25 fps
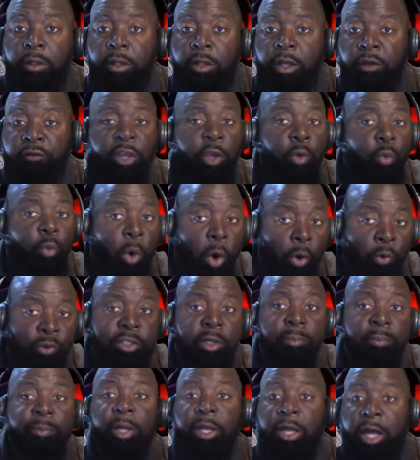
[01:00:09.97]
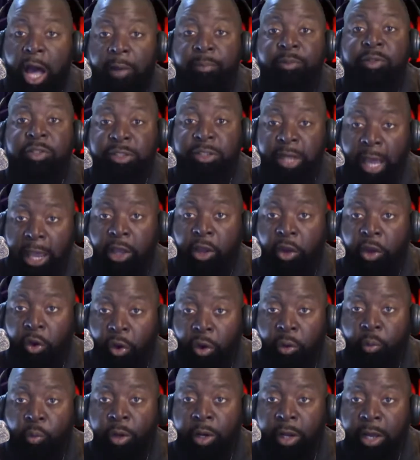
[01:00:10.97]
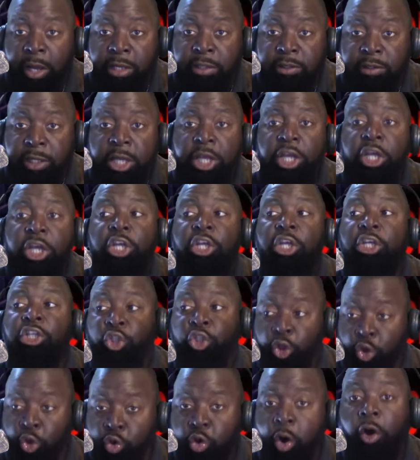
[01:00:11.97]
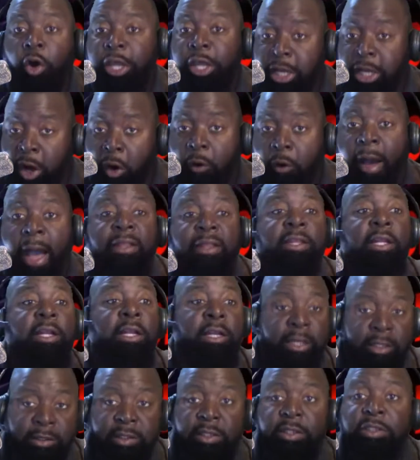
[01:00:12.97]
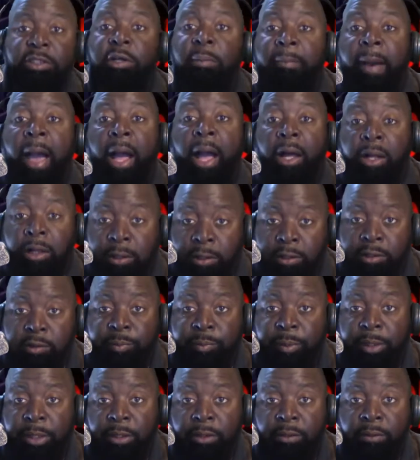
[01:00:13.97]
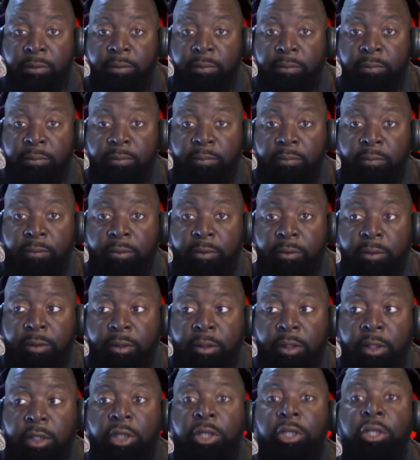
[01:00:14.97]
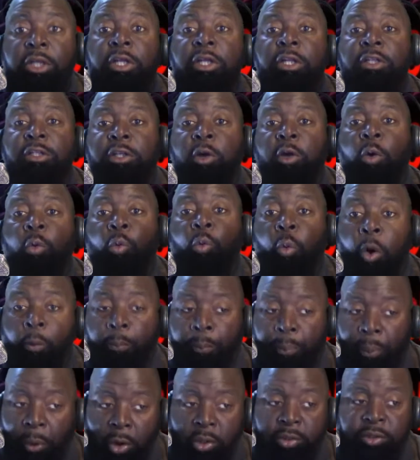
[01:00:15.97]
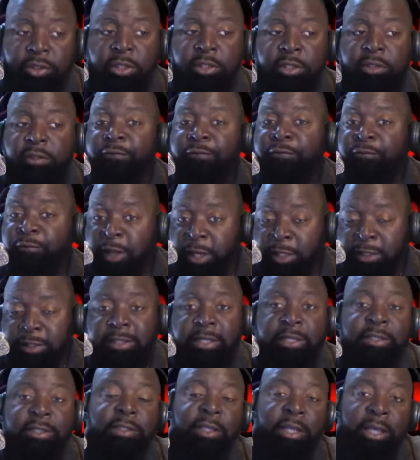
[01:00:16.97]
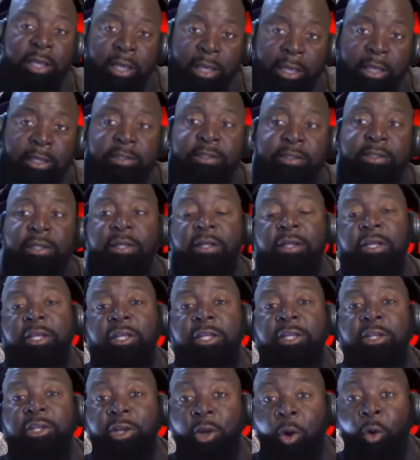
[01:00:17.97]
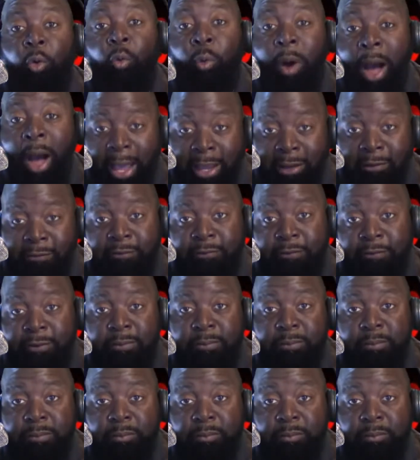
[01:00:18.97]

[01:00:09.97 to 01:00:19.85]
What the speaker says: If he wants him to come stay here with us, he going to have to listen to my husband. The person to fix this is your wife.